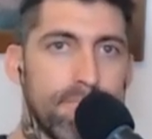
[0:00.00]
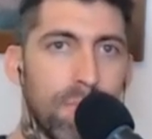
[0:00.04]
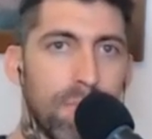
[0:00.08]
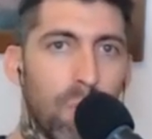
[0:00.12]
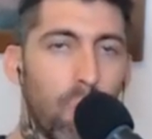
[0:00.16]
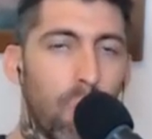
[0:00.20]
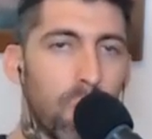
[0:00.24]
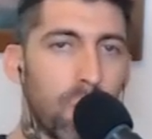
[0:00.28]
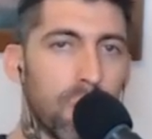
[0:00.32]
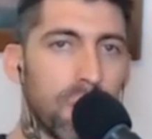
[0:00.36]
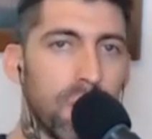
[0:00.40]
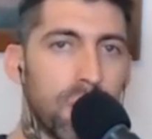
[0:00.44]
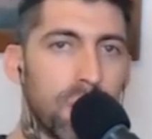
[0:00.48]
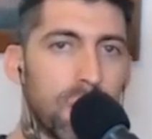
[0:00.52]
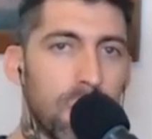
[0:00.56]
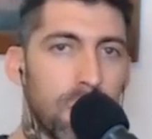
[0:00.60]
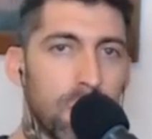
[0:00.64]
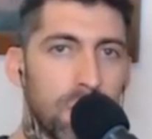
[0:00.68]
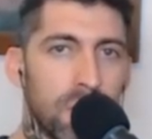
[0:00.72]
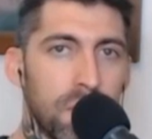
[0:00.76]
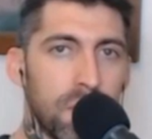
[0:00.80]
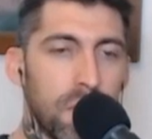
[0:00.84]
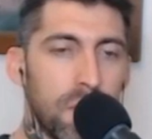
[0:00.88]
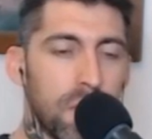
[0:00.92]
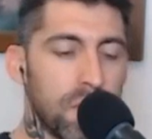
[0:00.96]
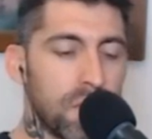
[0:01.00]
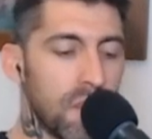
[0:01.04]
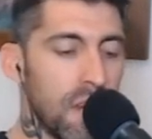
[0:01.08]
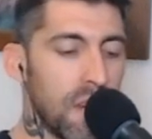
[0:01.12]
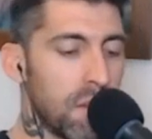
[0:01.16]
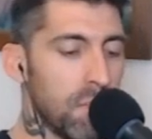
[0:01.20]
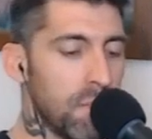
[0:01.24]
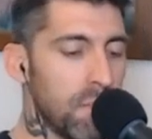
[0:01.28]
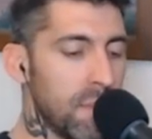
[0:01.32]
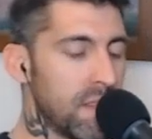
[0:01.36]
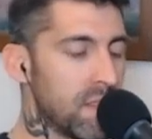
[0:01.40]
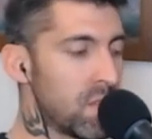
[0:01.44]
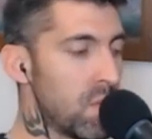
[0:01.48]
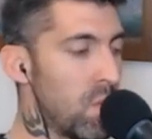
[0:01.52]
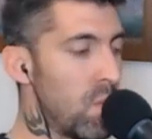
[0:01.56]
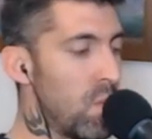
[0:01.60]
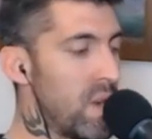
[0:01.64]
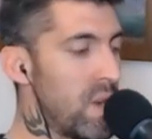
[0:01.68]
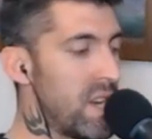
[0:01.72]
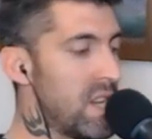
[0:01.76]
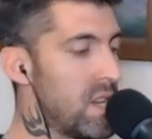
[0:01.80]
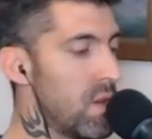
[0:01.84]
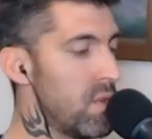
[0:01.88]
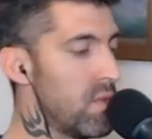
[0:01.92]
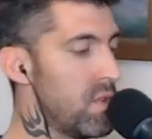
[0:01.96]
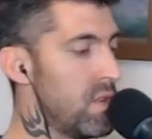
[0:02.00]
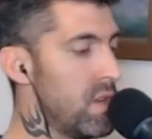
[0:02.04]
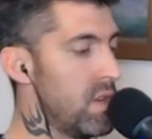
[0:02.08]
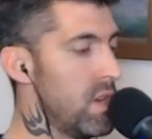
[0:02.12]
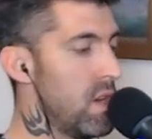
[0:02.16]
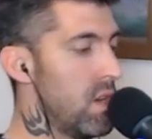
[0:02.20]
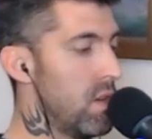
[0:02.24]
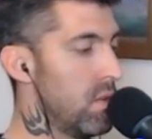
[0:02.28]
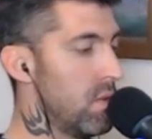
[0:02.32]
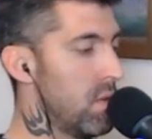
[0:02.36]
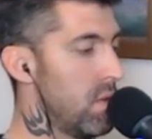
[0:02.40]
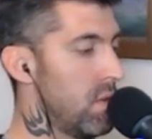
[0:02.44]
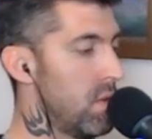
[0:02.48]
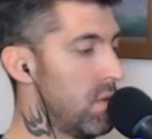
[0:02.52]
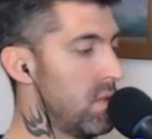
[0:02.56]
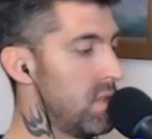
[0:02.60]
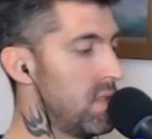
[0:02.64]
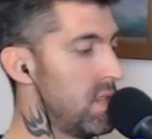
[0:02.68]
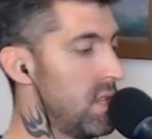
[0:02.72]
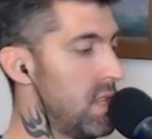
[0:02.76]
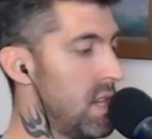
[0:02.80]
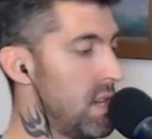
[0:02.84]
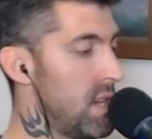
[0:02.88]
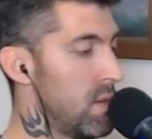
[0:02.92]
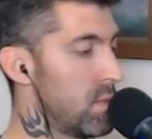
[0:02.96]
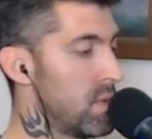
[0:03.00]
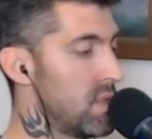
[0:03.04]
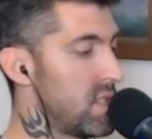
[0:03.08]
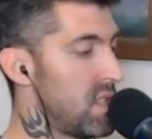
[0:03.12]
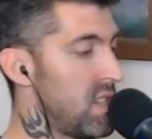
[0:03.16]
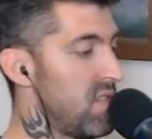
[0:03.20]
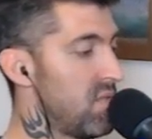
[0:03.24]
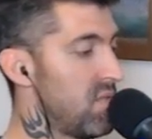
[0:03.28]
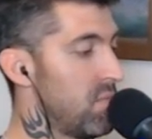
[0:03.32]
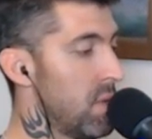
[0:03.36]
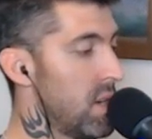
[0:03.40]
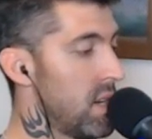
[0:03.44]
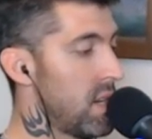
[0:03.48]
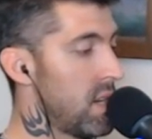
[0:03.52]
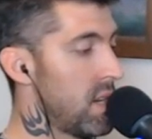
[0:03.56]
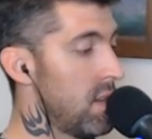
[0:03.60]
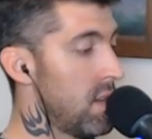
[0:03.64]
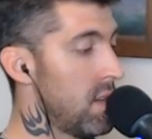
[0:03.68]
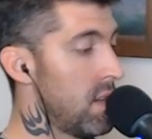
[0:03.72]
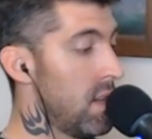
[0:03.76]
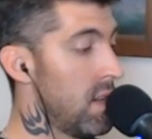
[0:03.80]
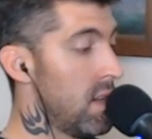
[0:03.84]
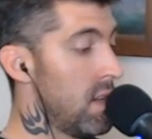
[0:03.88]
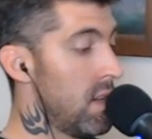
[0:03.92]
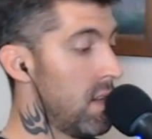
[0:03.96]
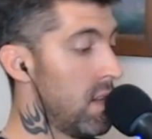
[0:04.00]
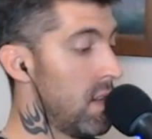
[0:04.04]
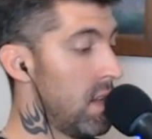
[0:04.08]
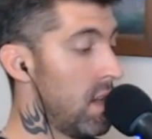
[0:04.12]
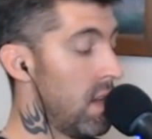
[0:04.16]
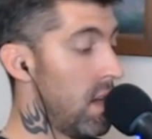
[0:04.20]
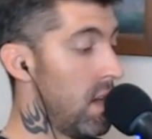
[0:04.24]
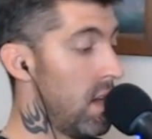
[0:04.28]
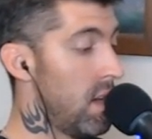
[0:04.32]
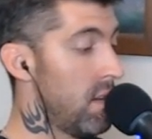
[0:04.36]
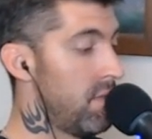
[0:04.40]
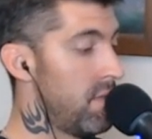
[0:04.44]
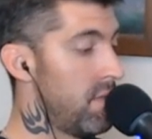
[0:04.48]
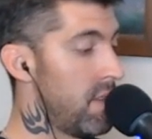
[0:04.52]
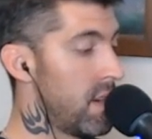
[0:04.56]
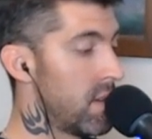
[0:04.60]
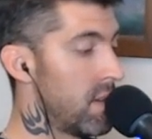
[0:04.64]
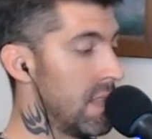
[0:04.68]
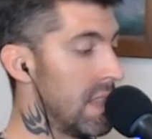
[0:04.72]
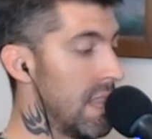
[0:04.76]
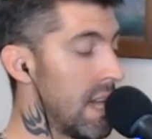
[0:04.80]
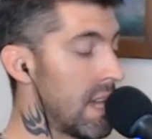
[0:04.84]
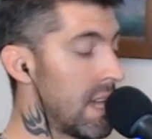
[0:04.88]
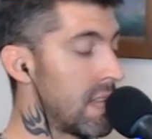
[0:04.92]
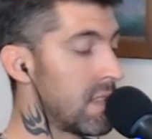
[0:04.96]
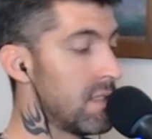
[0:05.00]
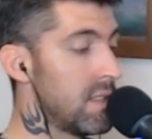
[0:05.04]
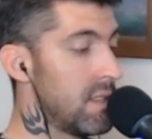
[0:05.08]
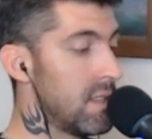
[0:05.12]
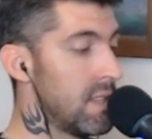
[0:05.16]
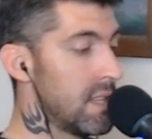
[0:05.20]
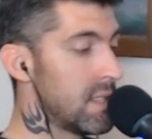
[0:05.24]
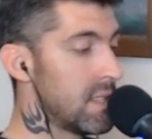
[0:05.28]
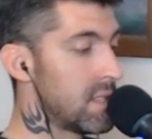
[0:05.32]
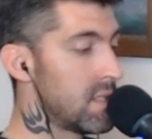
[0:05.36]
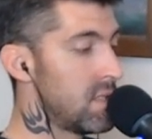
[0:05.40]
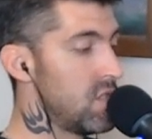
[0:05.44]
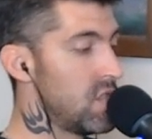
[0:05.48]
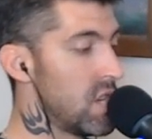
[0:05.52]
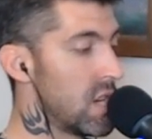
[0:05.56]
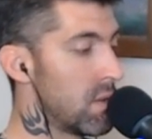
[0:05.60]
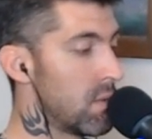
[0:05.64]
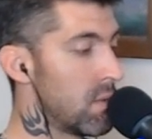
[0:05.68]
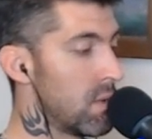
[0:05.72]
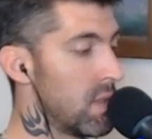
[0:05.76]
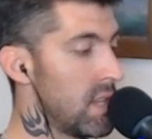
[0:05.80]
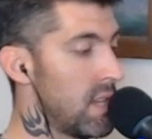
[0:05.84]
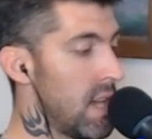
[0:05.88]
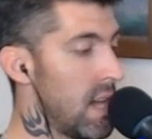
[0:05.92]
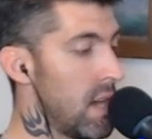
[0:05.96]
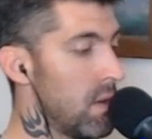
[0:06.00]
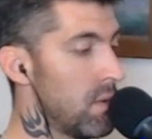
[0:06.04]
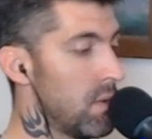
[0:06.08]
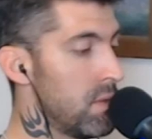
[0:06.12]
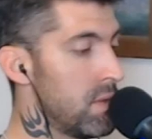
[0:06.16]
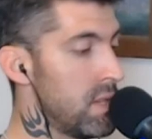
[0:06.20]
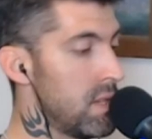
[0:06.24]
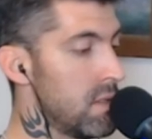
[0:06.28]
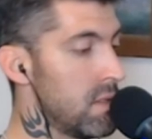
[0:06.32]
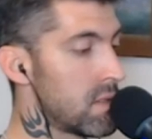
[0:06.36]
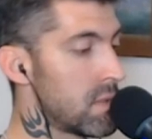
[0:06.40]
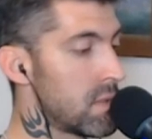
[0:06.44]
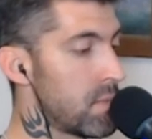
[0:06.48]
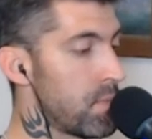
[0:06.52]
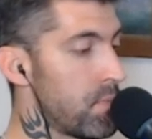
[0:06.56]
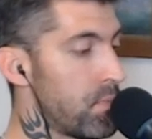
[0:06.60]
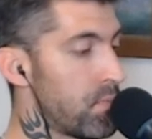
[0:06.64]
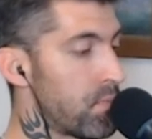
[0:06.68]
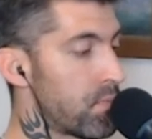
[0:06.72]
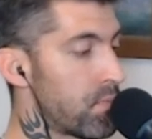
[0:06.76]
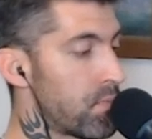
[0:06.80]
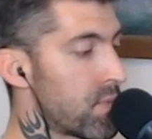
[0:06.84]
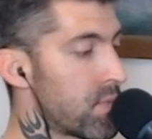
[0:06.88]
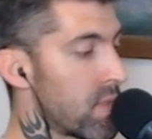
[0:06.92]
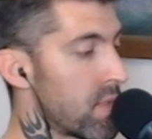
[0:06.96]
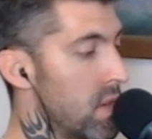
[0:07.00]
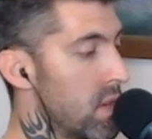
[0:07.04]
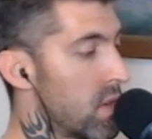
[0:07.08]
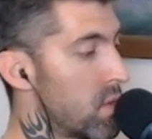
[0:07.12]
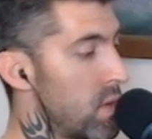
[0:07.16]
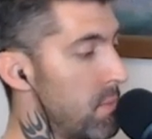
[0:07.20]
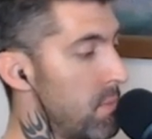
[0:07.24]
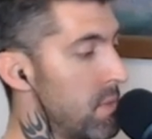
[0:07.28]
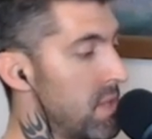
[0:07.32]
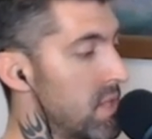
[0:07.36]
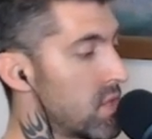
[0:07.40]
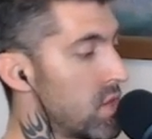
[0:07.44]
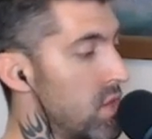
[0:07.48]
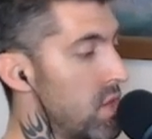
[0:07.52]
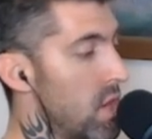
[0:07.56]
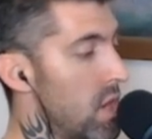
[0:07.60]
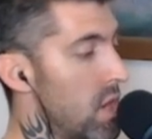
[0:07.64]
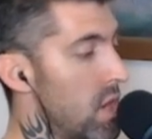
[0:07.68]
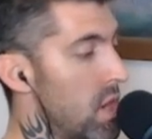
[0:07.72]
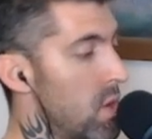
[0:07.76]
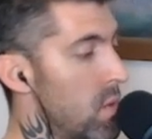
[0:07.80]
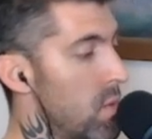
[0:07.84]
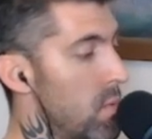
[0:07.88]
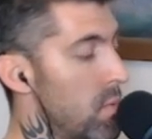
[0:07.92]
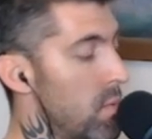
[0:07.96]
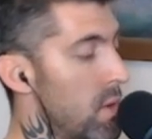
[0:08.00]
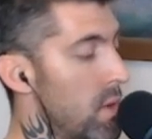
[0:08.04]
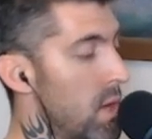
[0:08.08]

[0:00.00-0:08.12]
What were the terms of their settlement? We don't know. Did they receive money? Uh, very likely. That's generally how these agreements go.